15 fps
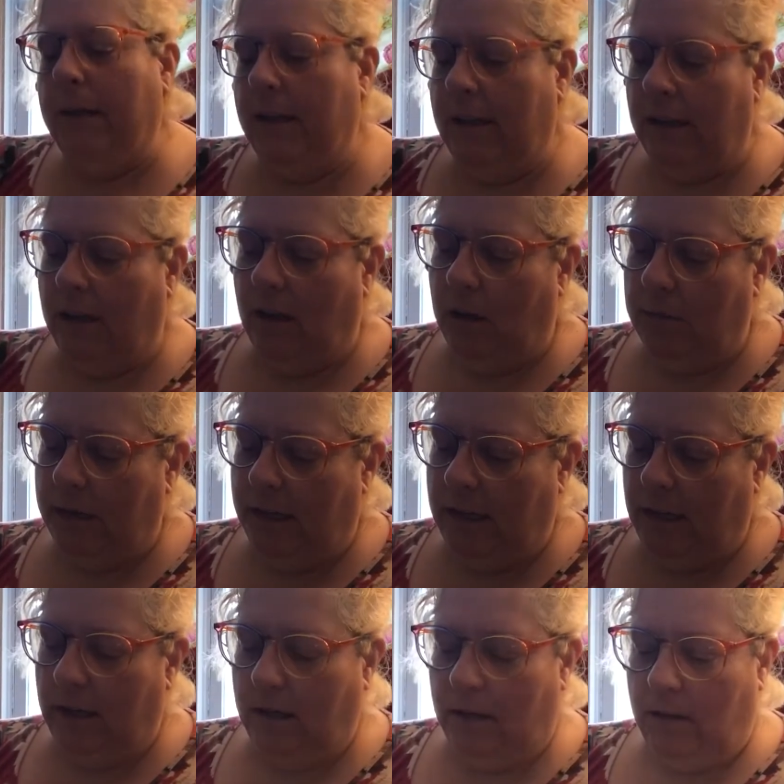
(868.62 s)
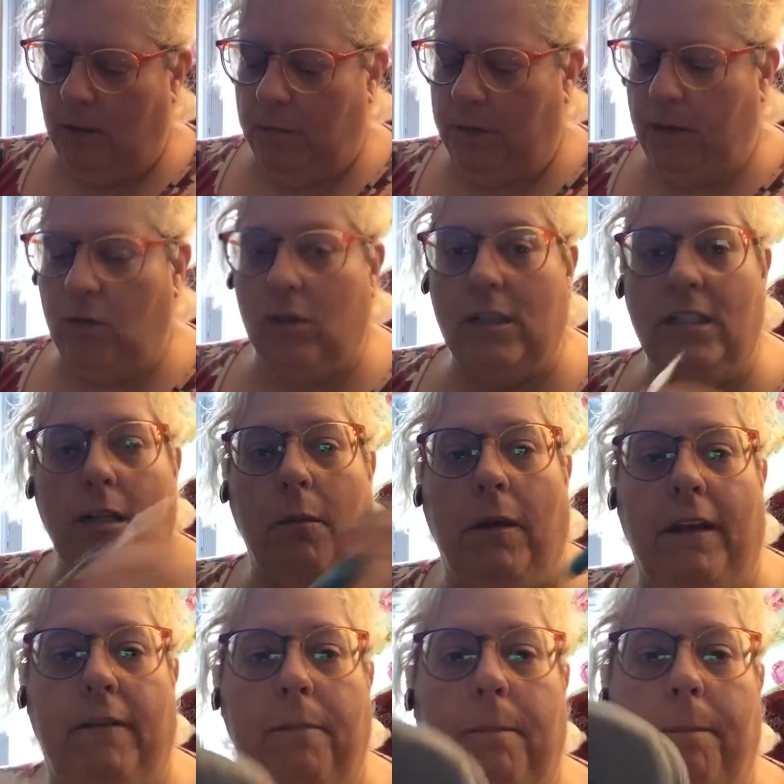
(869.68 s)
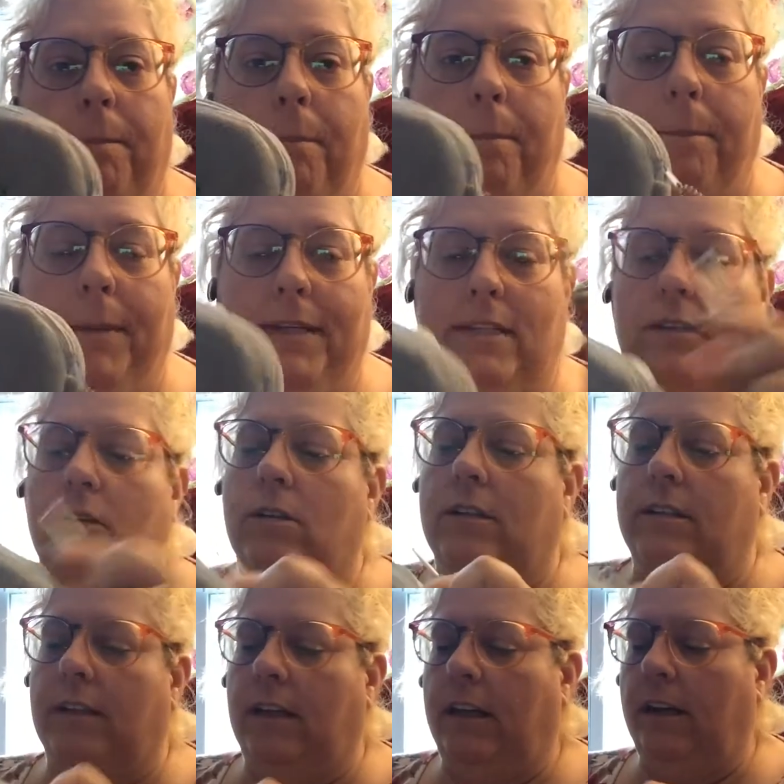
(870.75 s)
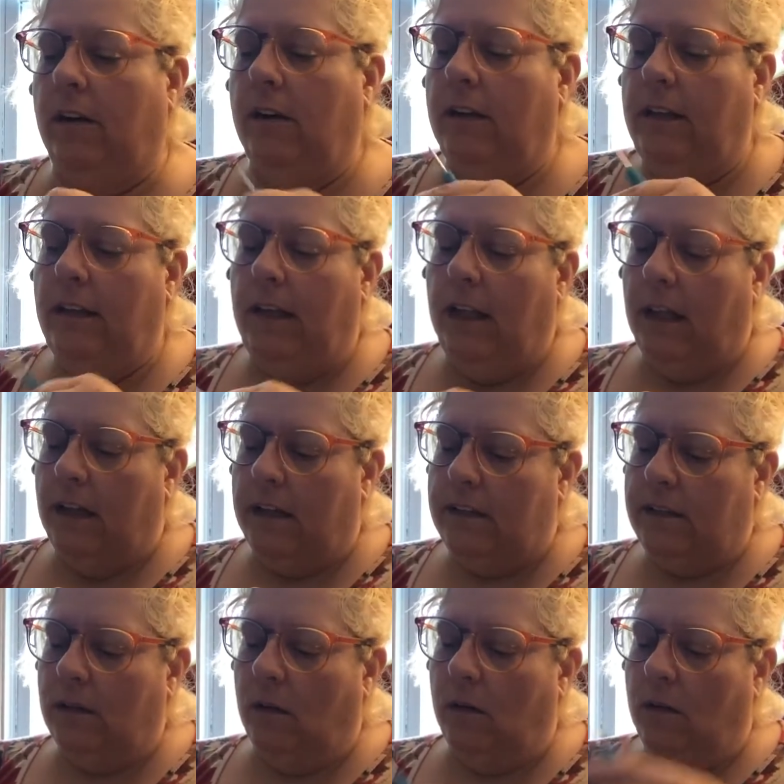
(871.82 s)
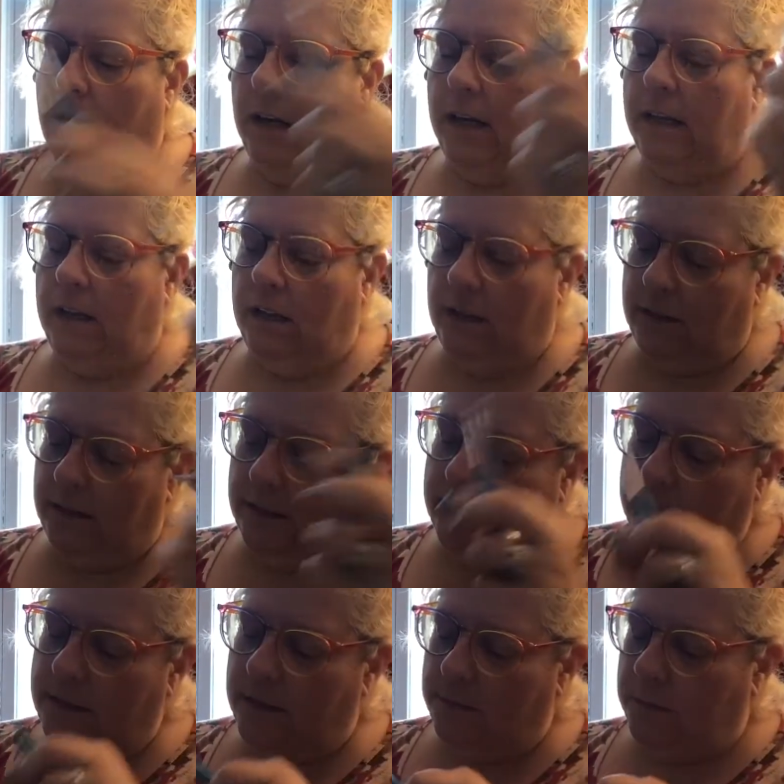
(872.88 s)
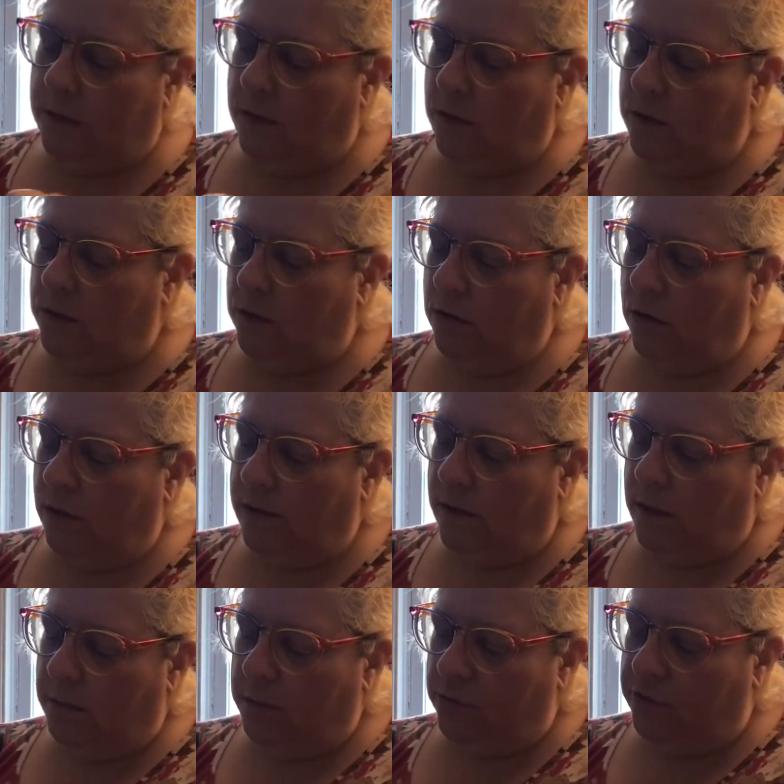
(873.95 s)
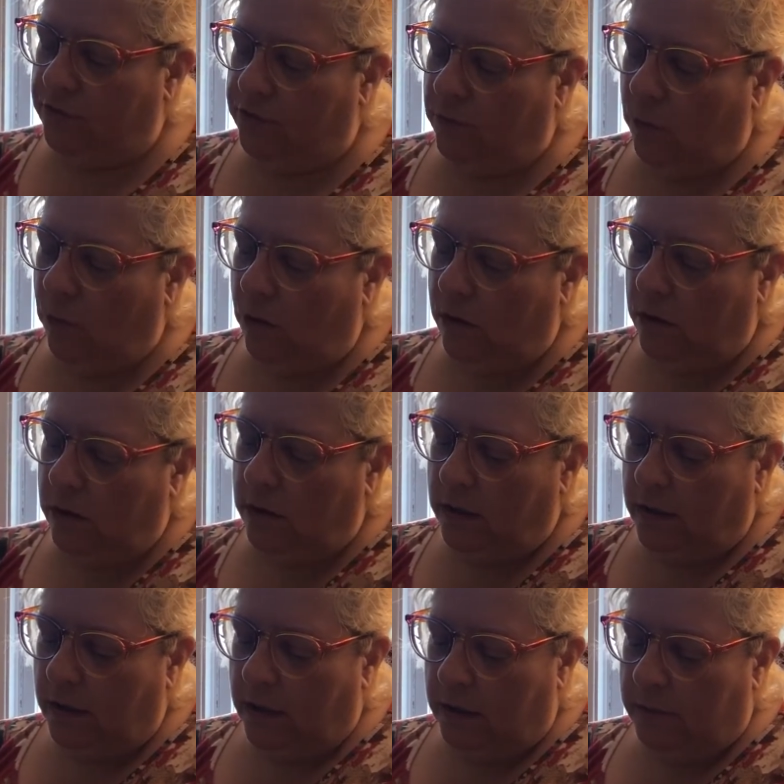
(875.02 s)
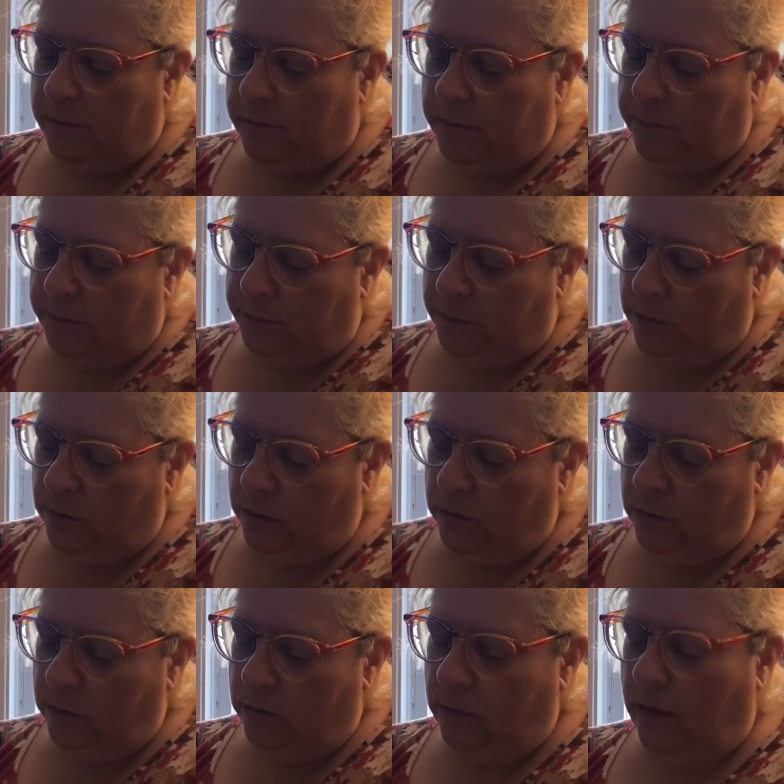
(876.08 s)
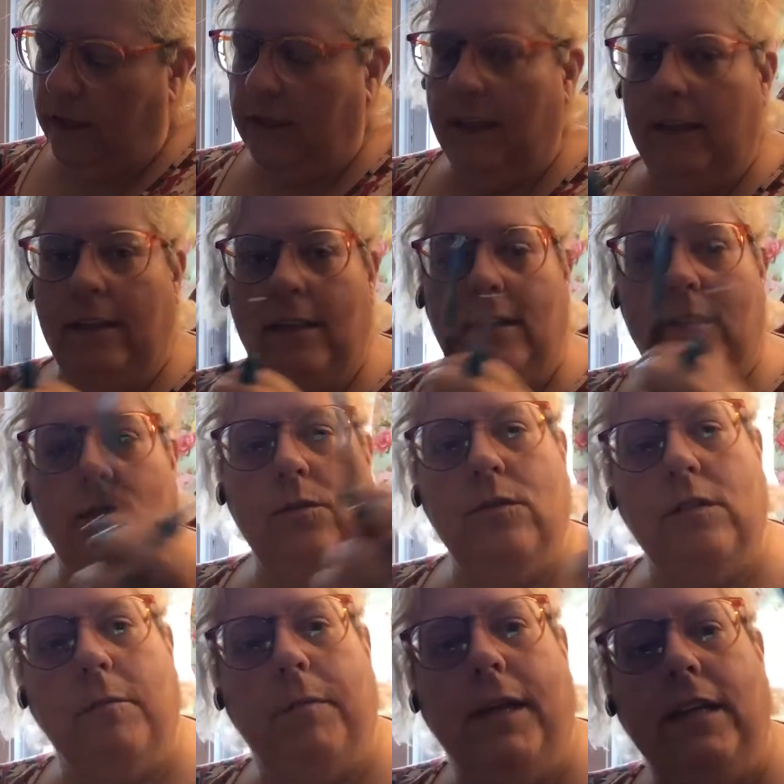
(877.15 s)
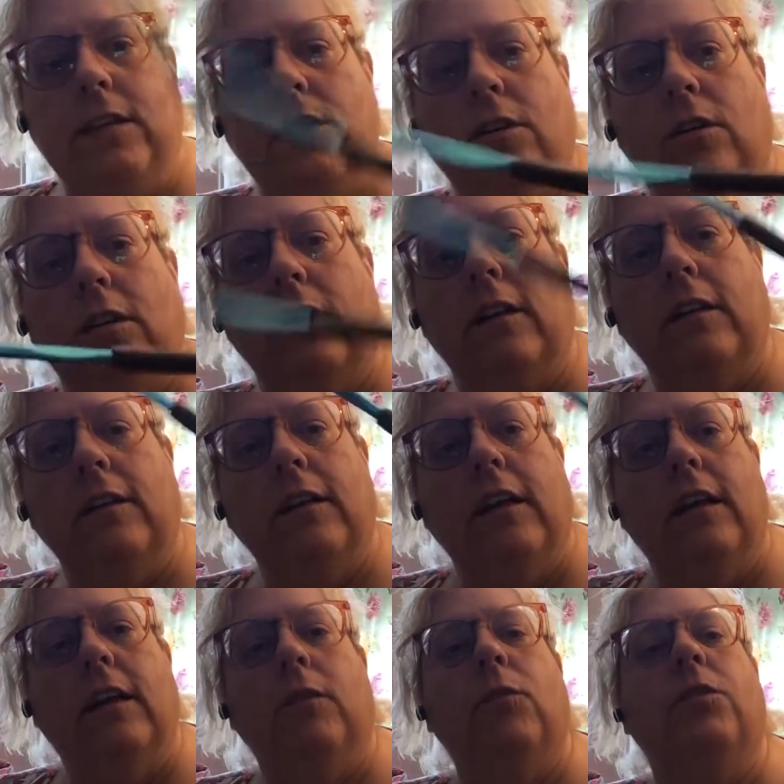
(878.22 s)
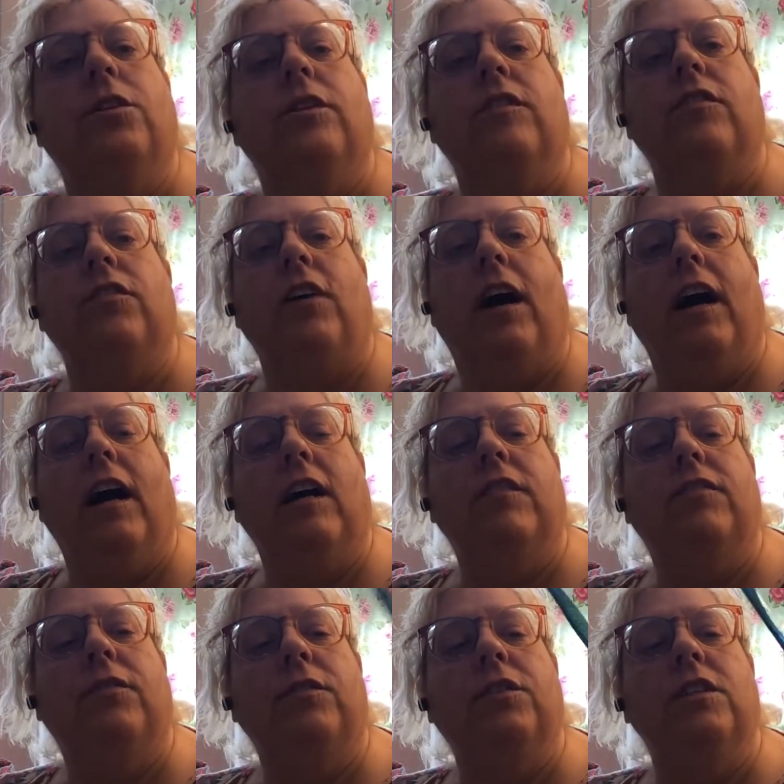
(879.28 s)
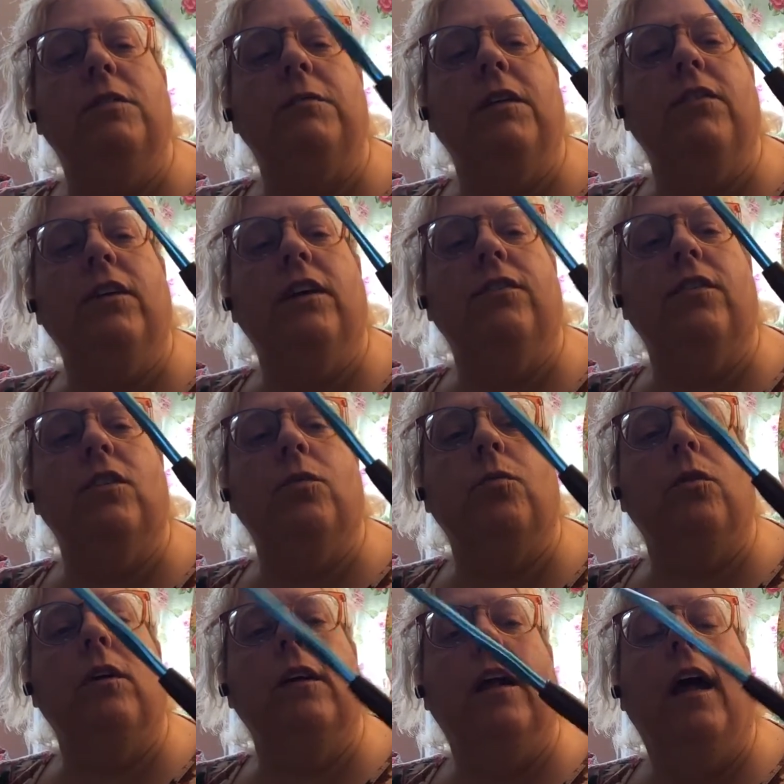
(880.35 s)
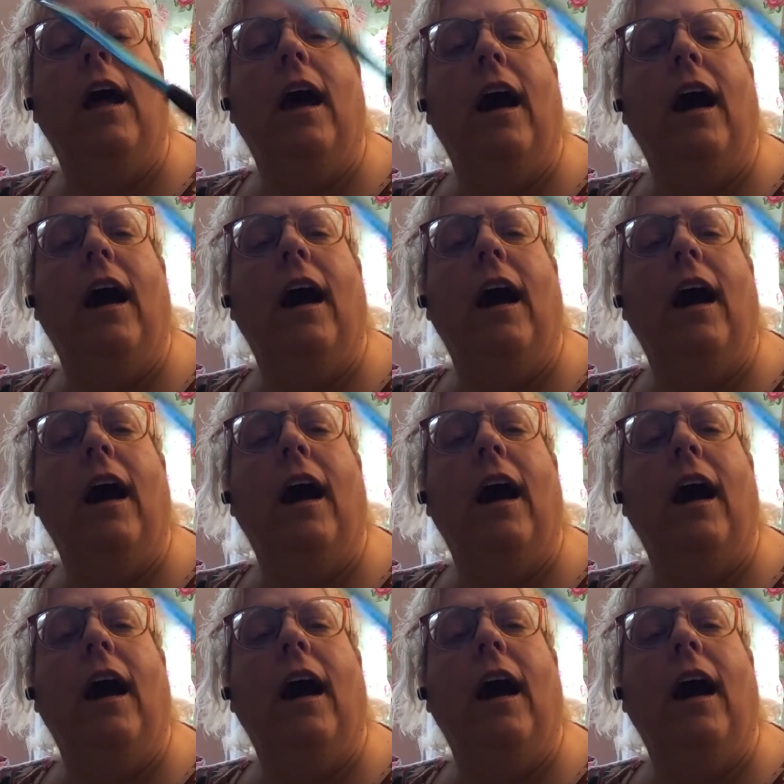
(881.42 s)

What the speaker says: it all my hooks, all my best hooks in here. So this is my go-to hook, the number 4 blue, and then this Susan Bates hook, which is a 5, which is my very first one.